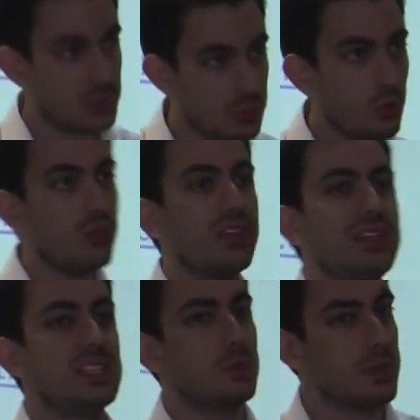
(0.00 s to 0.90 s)
to be more of it,
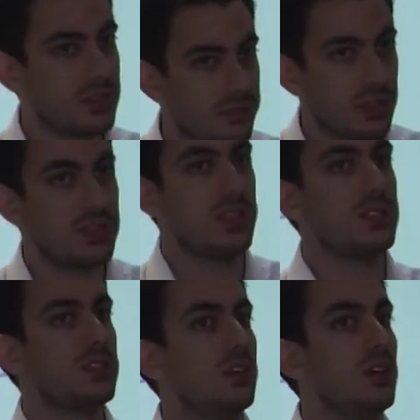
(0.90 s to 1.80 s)
needs to be better
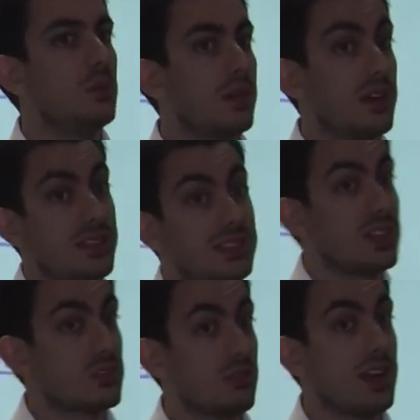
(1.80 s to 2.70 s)
funded, but I think
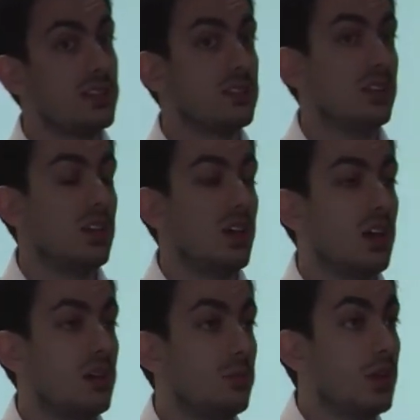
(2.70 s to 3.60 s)
that's great.
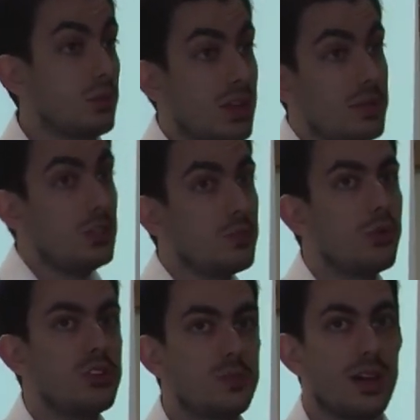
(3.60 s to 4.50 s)
But I mean, your
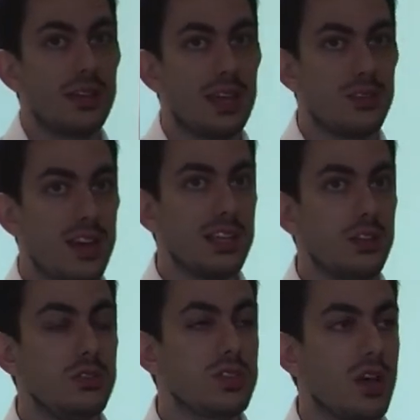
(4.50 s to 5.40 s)
point about, yeah, the
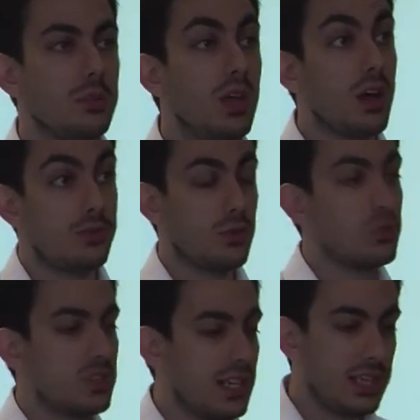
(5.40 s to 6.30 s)
values,
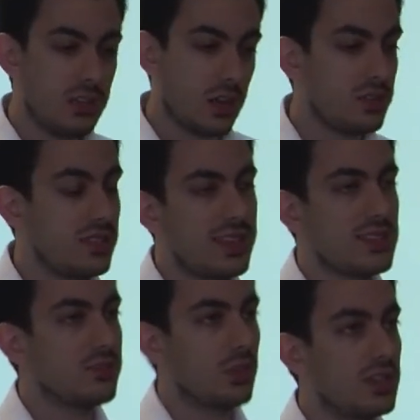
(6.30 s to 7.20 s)
unfortunately, you know,
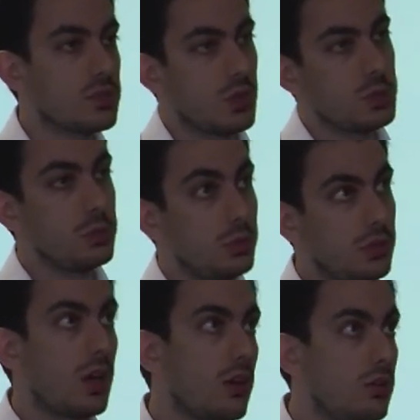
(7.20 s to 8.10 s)
synthetic phonics, most people
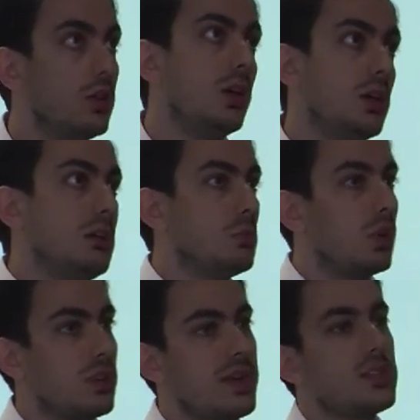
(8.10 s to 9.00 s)
go,
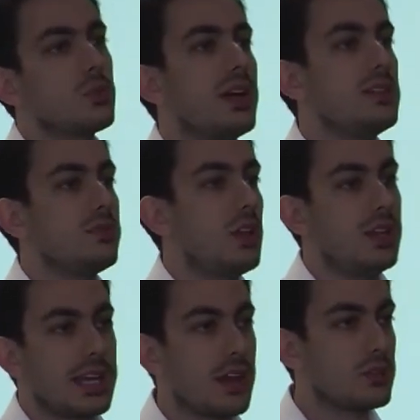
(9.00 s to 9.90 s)
one of the best ways of
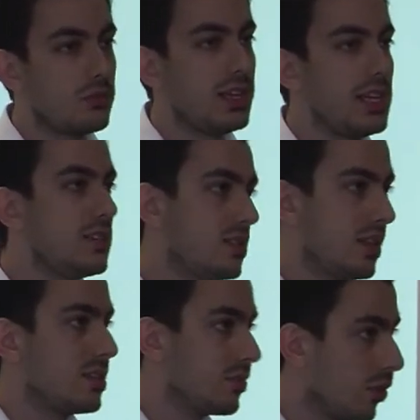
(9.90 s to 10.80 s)
learning how to read,
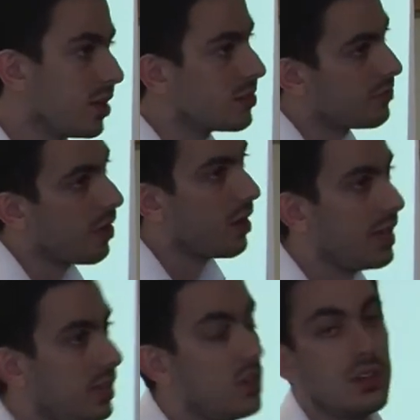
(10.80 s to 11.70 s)
synthetic phonics,
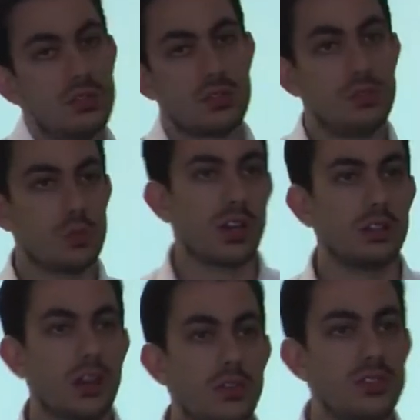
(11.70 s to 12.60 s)
fine. As soon as
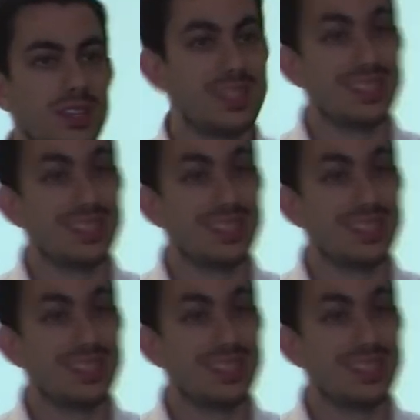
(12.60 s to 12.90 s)
Michael Gove says